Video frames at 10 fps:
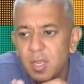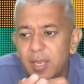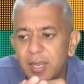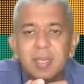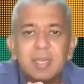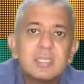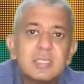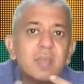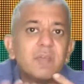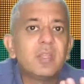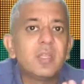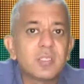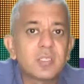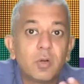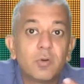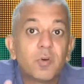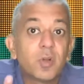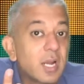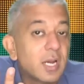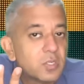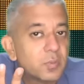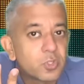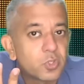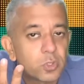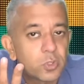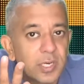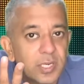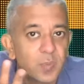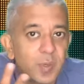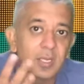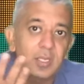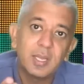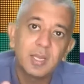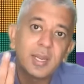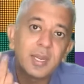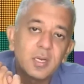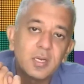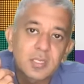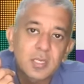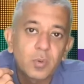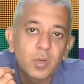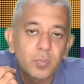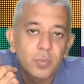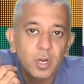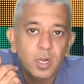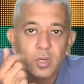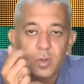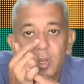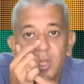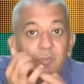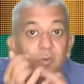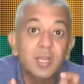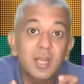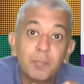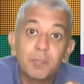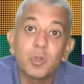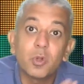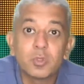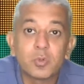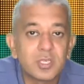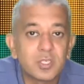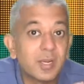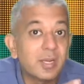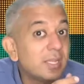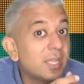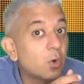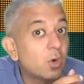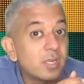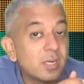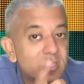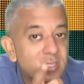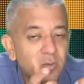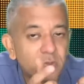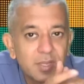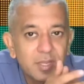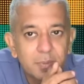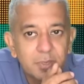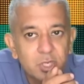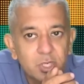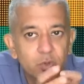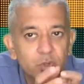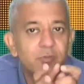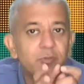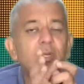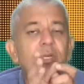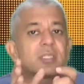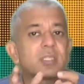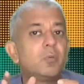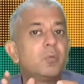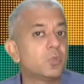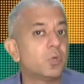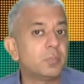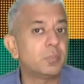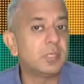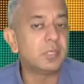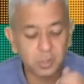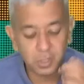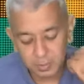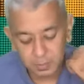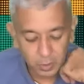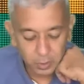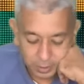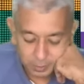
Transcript: it is giving the discount. For customers also it is better, they are getting a discounted product. Okay, for the company also it is better, they got the discounts when they purchase. So therefore discount is not a burden on them. Okay.